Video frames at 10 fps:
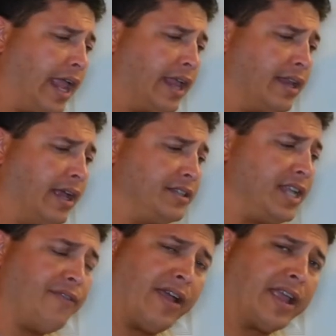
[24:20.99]
and
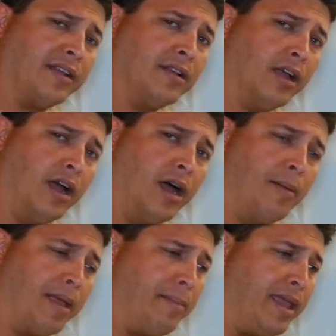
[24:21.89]
see if I can
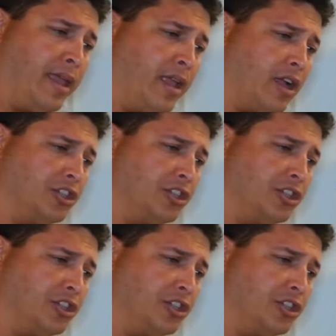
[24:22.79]
maybe